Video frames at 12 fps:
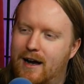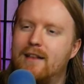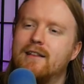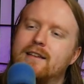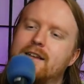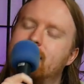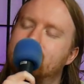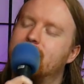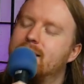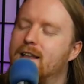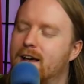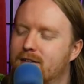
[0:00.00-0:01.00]
I like I
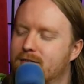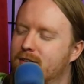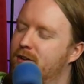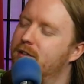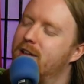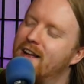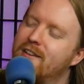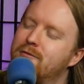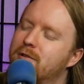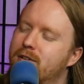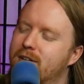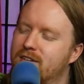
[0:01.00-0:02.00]
like that little last
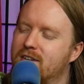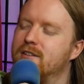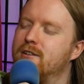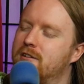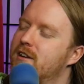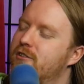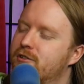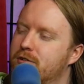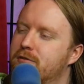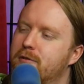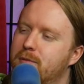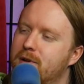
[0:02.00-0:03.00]
one as like a little in joke for